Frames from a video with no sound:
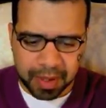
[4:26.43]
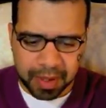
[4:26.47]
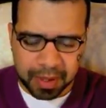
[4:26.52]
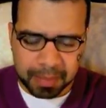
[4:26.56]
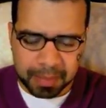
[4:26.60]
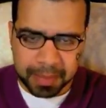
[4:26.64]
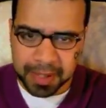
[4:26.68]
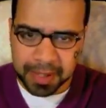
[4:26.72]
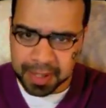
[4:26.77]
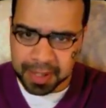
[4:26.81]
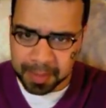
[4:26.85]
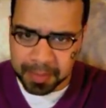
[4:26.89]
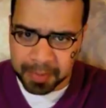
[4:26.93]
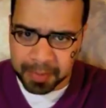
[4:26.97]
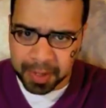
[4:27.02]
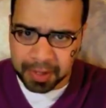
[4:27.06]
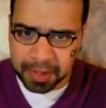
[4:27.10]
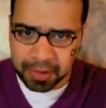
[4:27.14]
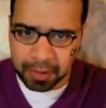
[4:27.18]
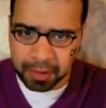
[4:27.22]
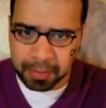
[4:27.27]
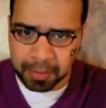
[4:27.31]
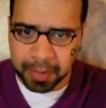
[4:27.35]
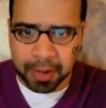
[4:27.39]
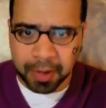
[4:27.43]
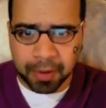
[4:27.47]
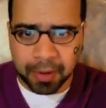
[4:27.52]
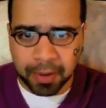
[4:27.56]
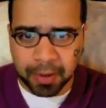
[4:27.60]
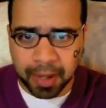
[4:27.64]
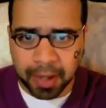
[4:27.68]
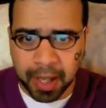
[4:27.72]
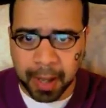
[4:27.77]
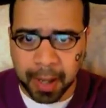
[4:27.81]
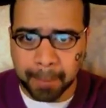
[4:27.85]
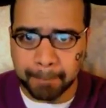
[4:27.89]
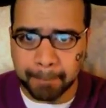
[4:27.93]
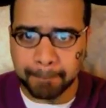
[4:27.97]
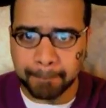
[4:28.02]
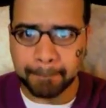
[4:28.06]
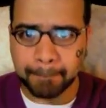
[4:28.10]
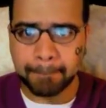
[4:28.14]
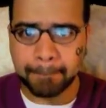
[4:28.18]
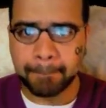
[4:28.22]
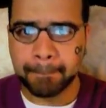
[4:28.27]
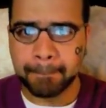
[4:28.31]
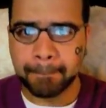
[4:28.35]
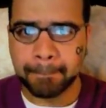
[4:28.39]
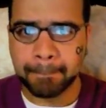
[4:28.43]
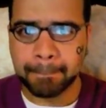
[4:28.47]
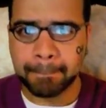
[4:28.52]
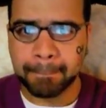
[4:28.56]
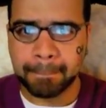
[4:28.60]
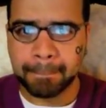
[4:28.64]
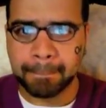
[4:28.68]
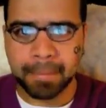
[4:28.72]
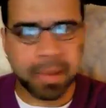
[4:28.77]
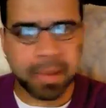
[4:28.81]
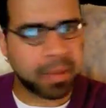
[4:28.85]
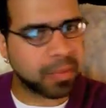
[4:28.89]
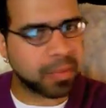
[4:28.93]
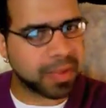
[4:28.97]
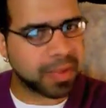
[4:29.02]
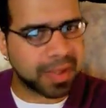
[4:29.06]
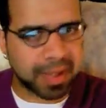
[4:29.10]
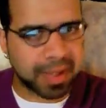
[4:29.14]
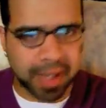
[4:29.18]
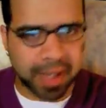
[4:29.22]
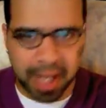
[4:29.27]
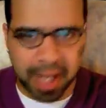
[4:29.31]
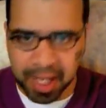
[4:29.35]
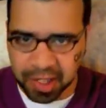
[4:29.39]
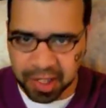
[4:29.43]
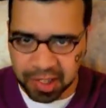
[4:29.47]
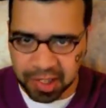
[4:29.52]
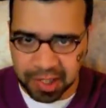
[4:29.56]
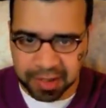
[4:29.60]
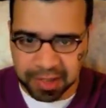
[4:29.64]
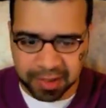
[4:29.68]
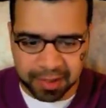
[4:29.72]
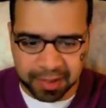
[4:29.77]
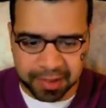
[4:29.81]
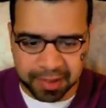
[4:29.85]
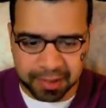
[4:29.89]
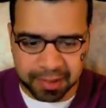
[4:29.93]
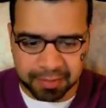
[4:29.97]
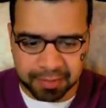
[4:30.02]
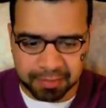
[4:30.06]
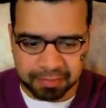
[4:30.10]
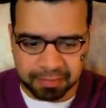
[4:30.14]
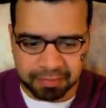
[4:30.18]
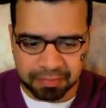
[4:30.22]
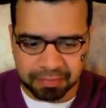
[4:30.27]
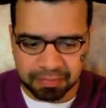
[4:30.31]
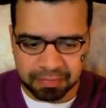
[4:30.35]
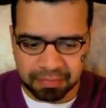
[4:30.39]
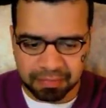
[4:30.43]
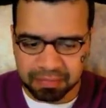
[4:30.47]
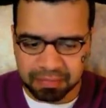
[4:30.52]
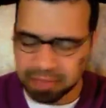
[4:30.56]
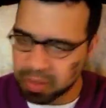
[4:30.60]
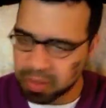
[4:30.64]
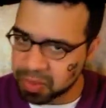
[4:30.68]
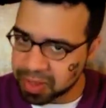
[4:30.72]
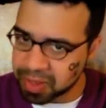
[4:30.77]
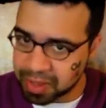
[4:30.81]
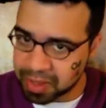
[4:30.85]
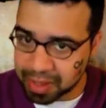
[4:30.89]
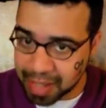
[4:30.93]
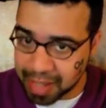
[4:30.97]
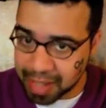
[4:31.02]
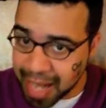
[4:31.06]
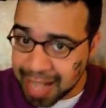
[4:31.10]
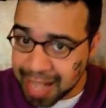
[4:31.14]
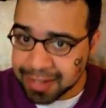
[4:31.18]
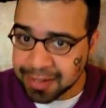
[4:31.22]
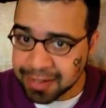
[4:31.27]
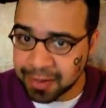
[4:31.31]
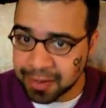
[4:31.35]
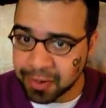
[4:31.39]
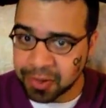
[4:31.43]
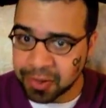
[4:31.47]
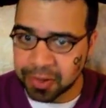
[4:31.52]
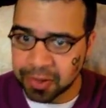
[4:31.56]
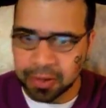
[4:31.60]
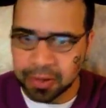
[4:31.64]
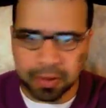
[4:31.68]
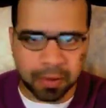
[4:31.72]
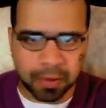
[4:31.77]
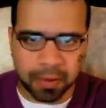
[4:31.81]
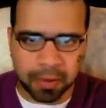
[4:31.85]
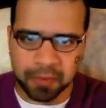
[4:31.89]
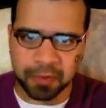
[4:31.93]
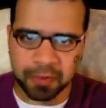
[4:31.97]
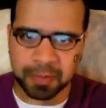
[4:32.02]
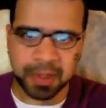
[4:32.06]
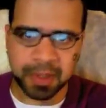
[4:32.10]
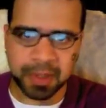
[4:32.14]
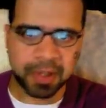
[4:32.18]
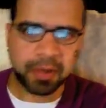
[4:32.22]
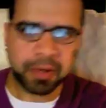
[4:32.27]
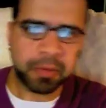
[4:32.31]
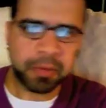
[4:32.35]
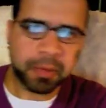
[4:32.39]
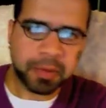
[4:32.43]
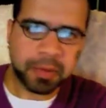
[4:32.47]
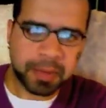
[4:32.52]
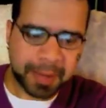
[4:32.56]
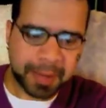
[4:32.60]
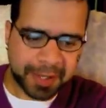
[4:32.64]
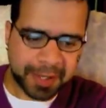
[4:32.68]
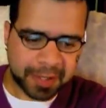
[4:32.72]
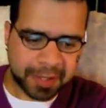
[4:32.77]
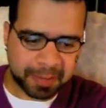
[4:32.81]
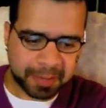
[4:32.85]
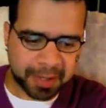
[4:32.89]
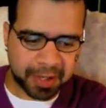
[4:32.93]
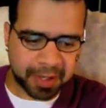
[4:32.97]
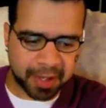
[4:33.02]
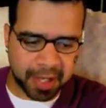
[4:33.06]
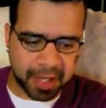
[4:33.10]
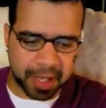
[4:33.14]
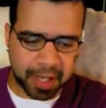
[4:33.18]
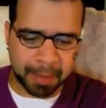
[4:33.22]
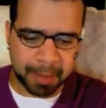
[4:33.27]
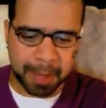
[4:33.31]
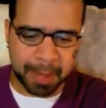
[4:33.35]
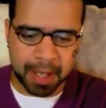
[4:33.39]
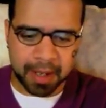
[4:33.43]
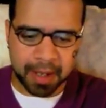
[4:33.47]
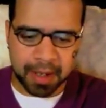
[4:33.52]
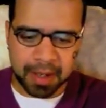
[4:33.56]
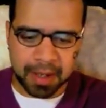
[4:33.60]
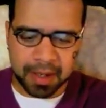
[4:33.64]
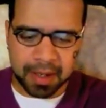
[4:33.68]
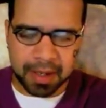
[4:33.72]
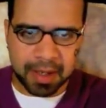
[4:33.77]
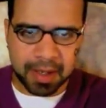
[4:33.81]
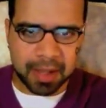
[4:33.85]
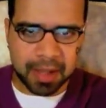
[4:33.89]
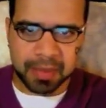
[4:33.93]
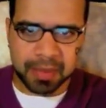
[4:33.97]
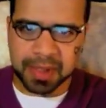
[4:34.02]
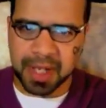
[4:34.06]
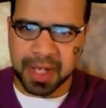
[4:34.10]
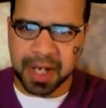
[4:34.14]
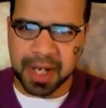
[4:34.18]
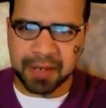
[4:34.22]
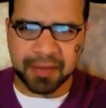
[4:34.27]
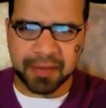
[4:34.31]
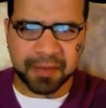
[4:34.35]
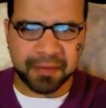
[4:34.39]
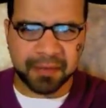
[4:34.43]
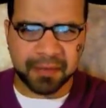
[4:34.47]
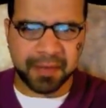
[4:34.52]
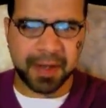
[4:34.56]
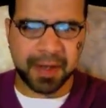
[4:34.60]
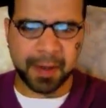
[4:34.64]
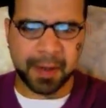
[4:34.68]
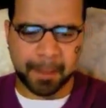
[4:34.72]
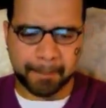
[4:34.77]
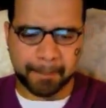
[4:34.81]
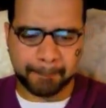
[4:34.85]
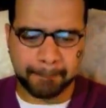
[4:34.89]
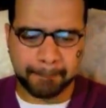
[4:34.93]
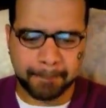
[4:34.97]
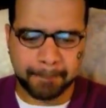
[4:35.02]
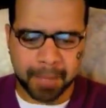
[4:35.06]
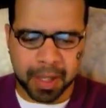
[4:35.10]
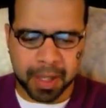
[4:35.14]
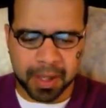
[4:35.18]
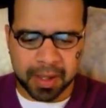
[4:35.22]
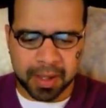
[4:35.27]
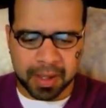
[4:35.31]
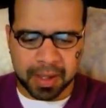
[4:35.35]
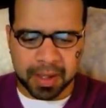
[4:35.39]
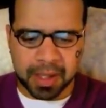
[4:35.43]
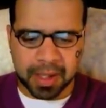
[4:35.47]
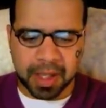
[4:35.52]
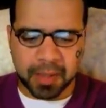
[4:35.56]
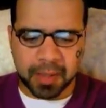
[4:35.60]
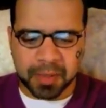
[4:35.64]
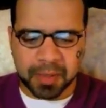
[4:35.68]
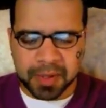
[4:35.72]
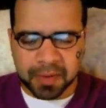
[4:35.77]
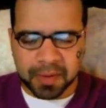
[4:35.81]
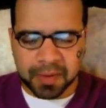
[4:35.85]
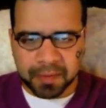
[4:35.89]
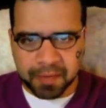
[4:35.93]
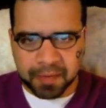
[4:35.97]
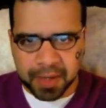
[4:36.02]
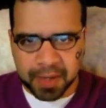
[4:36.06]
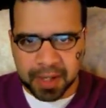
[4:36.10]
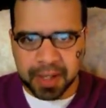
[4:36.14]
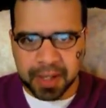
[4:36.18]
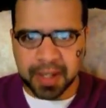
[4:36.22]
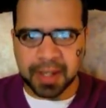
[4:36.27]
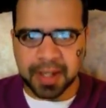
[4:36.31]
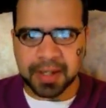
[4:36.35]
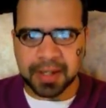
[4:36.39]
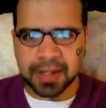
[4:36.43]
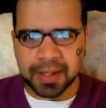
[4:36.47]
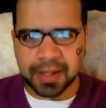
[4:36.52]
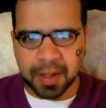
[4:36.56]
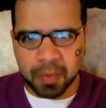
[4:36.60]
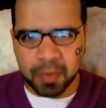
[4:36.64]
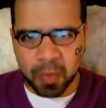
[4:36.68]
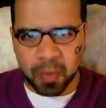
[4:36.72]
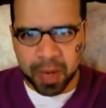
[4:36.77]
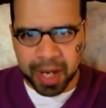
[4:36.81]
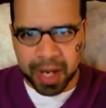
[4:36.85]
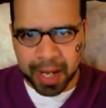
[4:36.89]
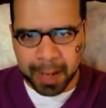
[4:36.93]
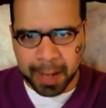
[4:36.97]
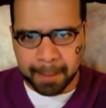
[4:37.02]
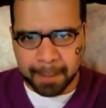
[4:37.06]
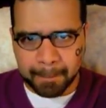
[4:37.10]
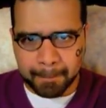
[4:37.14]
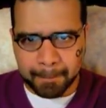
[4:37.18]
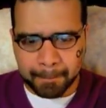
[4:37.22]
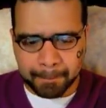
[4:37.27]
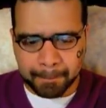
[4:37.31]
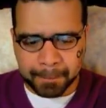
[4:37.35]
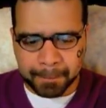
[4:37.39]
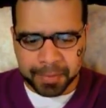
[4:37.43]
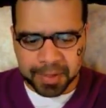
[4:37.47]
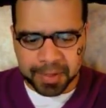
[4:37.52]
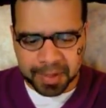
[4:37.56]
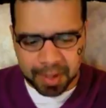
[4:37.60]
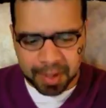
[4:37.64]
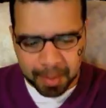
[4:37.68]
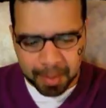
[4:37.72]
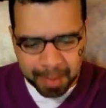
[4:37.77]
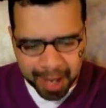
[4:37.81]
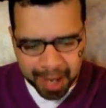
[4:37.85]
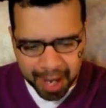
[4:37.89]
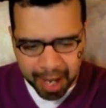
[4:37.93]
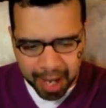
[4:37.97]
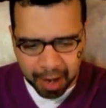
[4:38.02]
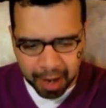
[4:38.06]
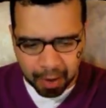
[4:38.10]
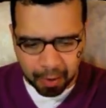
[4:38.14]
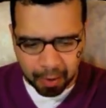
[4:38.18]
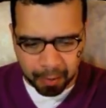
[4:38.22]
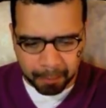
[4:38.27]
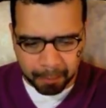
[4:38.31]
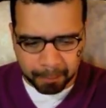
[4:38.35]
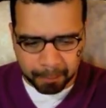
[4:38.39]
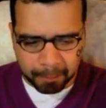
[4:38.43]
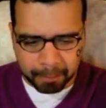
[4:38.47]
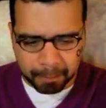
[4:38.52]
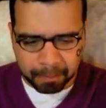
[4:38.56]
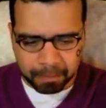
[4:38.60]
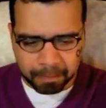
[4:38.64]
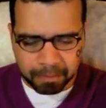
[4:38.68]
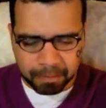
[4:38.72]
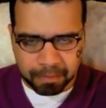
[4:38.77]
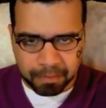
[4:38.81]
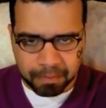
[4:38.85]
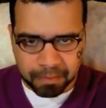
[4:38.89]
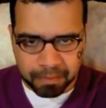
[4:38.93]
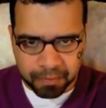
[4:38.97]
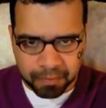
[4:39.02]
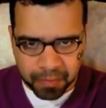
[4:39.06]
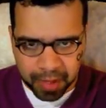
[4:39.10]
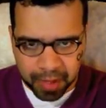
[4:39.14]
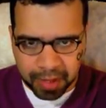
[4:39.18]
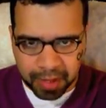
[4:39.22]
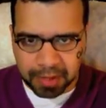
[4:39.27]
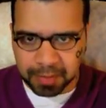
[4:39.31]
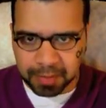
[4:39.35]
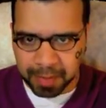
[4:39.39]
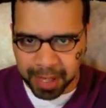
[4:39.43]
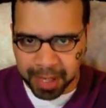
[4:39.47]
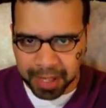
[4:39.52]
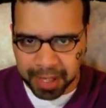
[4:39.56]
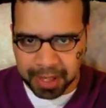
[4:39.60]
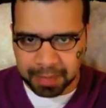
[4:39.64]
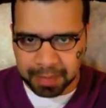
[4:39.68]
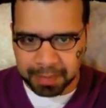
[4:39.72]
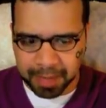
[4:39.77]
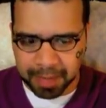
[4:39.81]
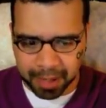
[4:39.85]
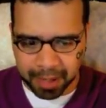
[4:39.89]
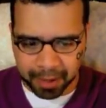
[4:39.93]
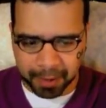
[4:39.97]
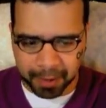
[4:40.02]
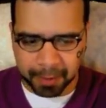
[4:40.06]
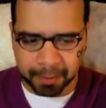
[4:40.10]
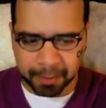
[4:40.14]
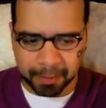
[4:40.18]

But something told me to hold on. It was not Jesus. It was not social or familial responsibility. It was not even fear. It was the feeling that some way, somehow, things might get better.